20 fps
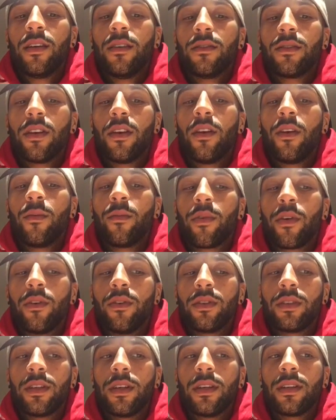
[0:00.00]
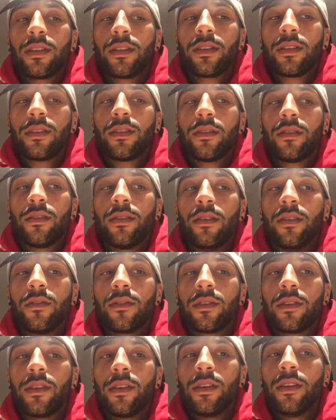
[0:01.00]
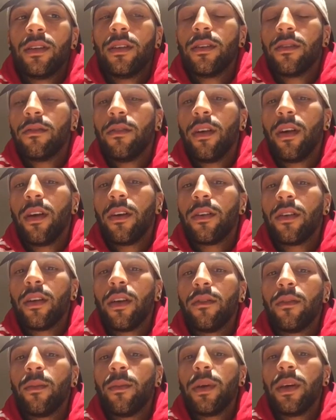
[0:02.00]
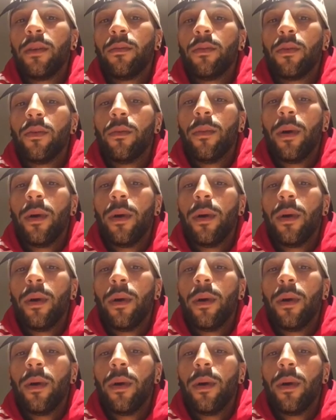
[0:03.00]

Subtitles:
It's a long process, obviously relying on other people,